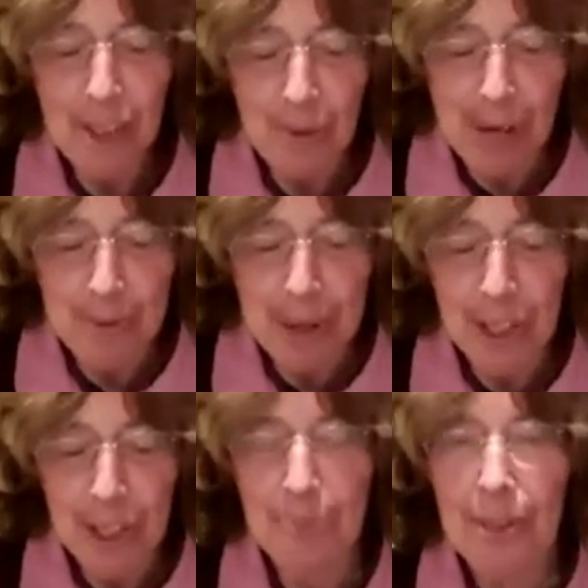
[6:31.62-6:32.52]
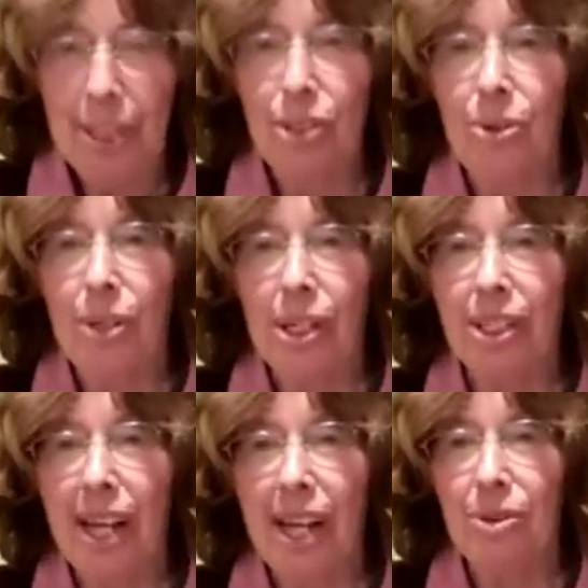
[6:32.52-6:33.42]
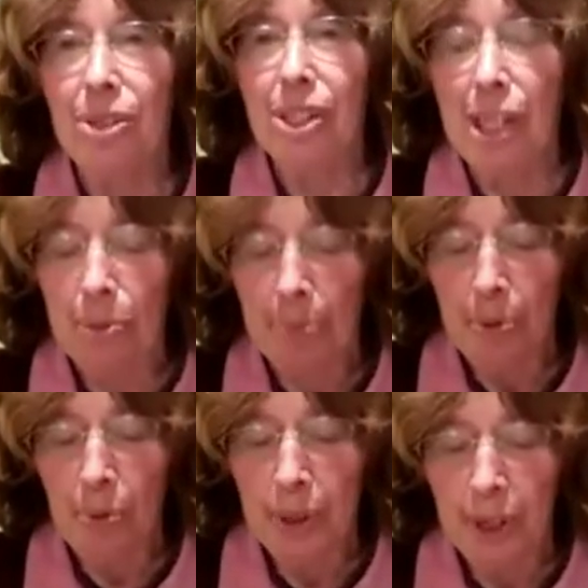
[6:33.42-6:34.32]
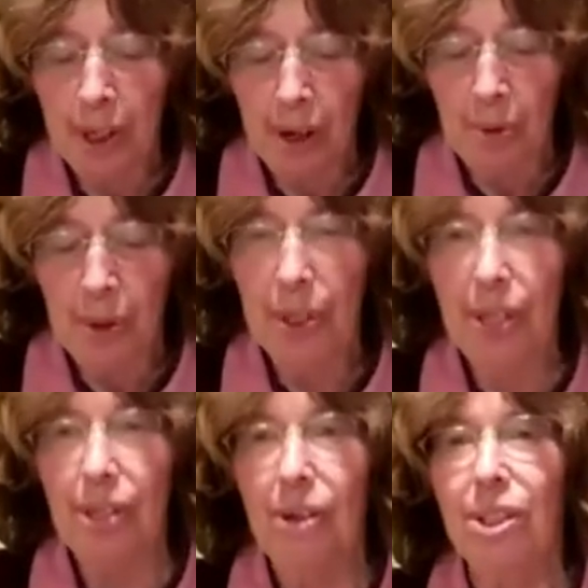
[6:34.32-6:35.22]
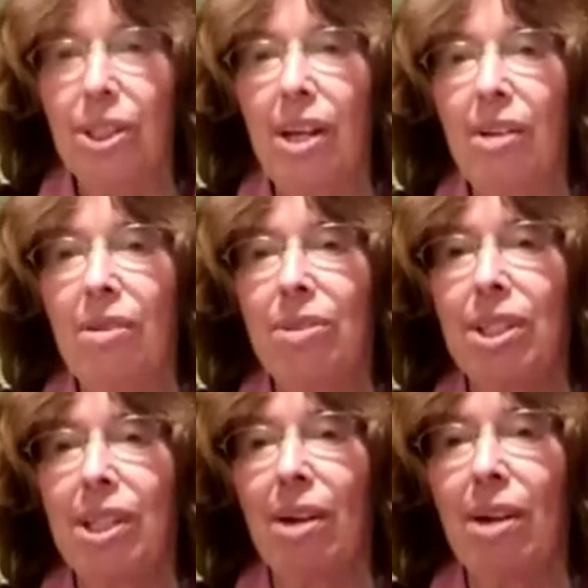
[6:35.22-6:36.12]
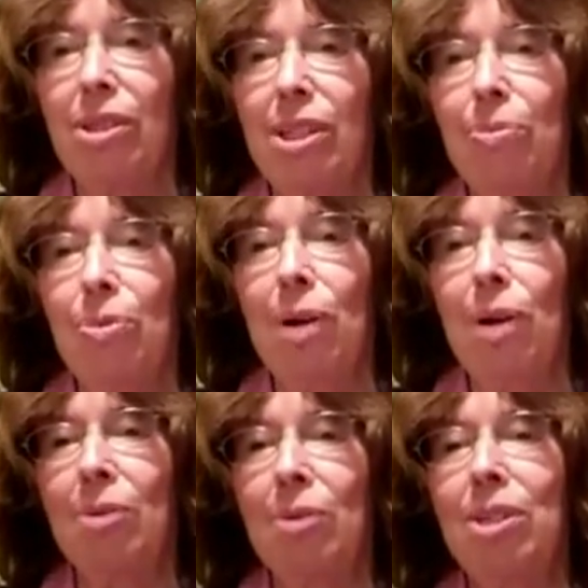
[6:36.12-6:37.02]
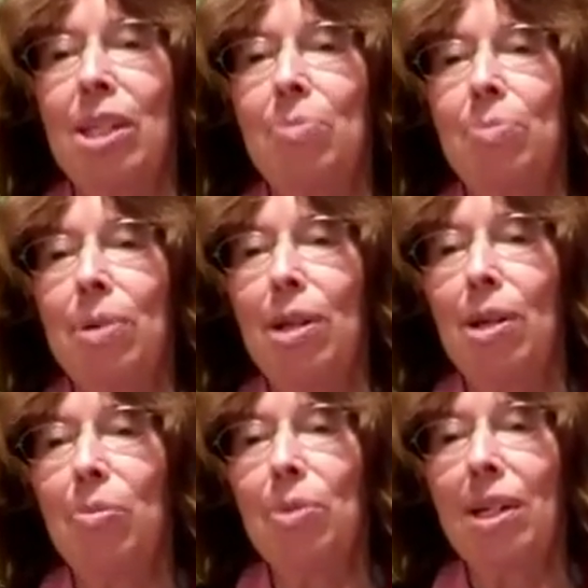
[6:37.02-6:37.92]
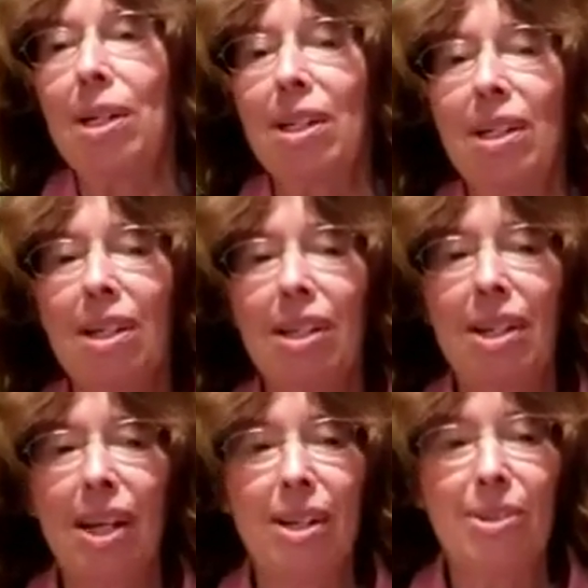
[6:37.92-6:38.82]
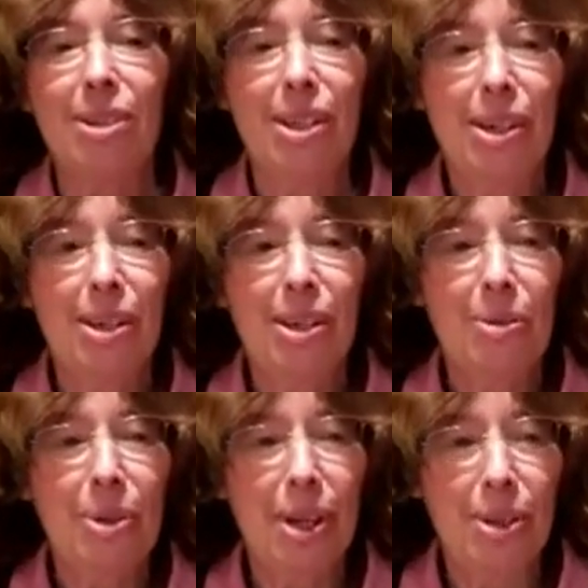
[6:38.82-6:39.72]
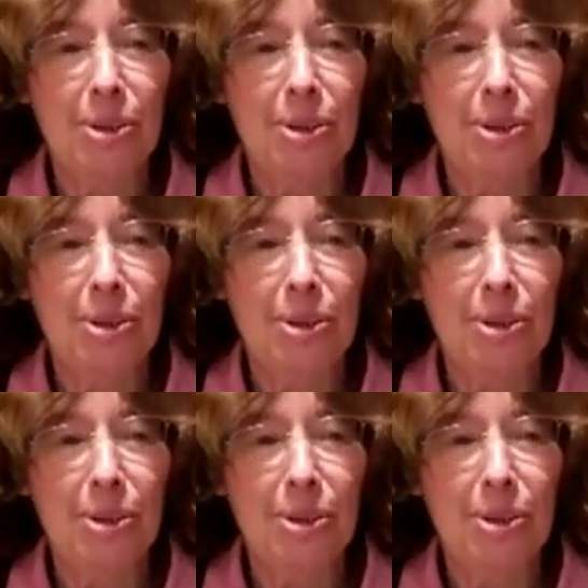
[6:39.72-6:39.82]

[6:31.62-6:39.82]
Rabbi Shimon taught us how deep we'll go within ourselves is how deep we can connect with other